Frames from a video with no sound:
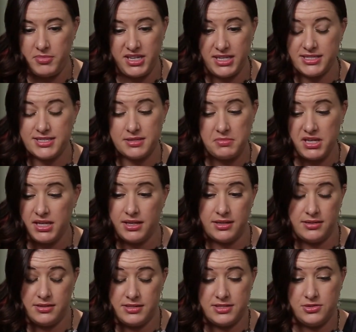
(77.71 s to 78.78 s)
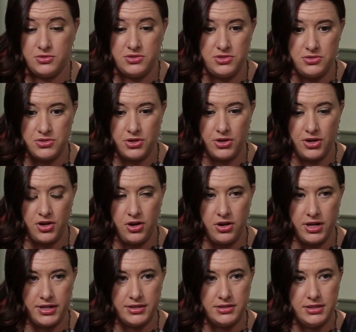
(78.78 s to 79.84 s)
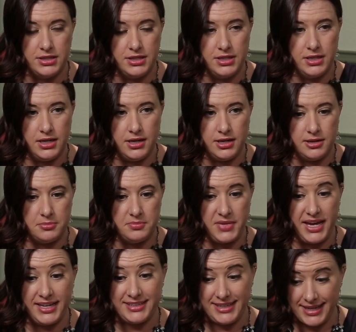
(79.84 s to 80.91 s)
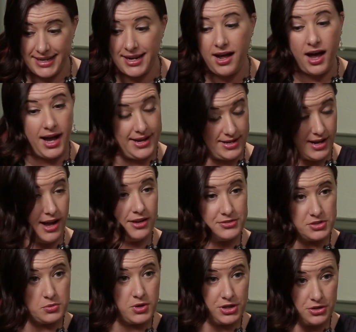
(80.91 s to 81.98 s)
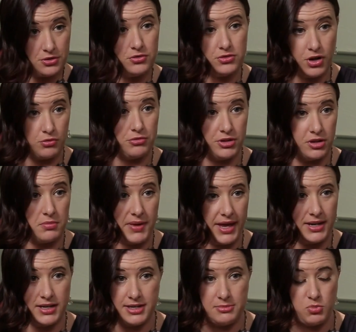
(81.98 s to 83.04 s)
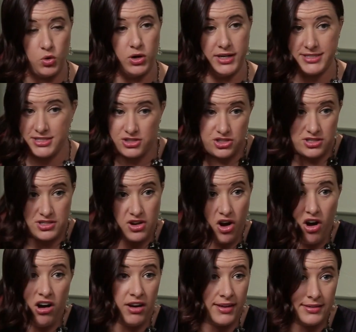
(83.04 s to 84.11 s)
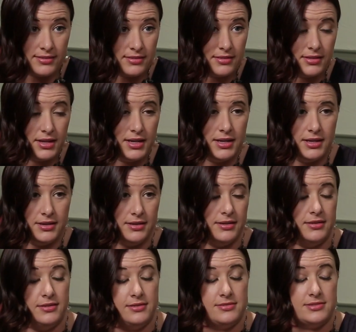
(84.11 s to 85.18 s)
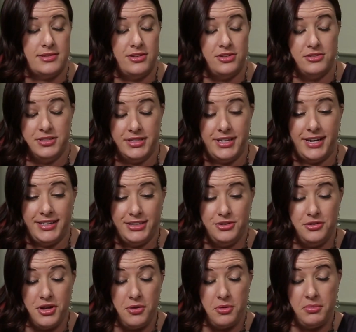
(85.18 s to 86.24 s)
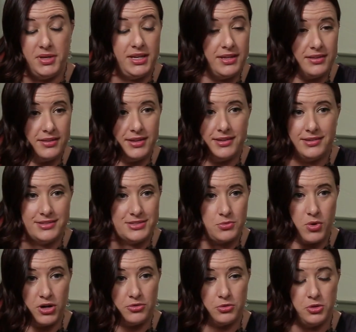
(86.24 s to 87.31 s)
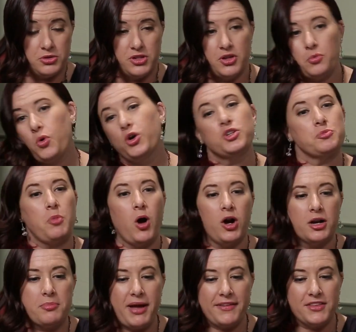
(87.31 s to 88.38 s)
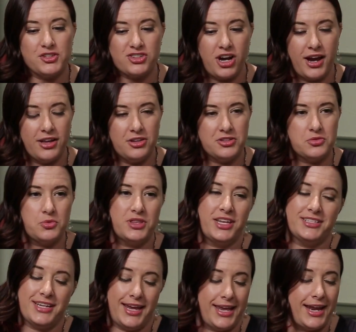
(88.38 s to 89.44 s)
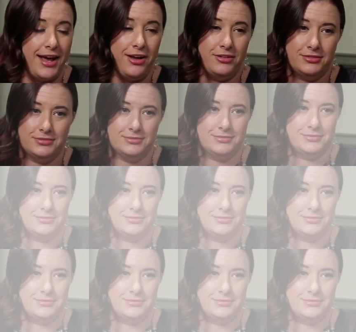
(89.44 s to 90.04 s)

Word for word: I mean, it's immediate. As soon as you turn it on and get it high enough to where you don't feel the pain anymore, it's just gone. So yeah, you know immediately. It's wonderful. The worst part about the trial is when they take it out.